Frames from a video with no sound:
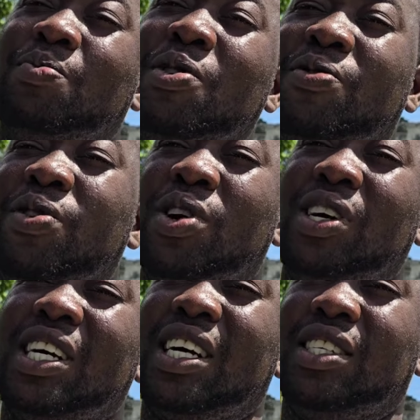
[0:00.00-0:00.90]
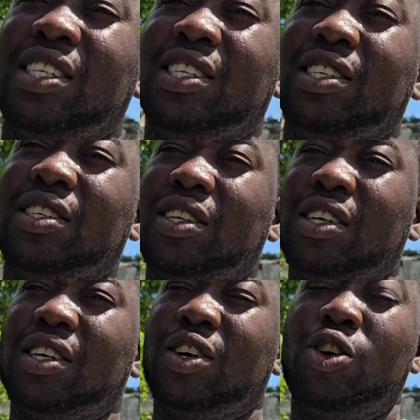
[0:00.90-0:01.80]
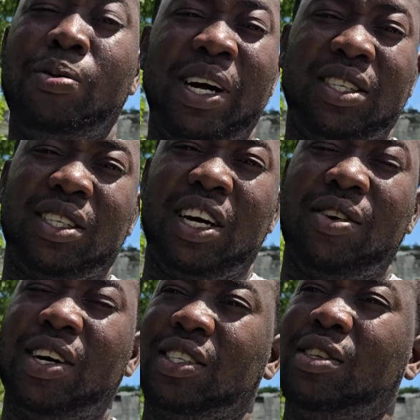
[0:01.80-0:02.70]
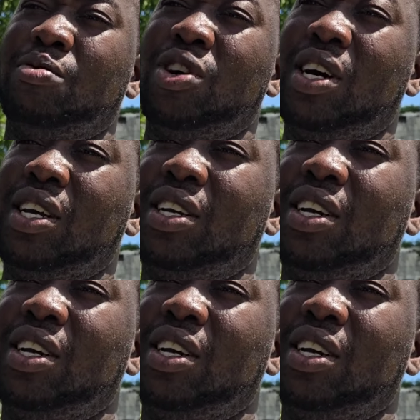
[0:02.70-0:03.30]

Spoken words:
before the kitchen cupboard start, I said, boy,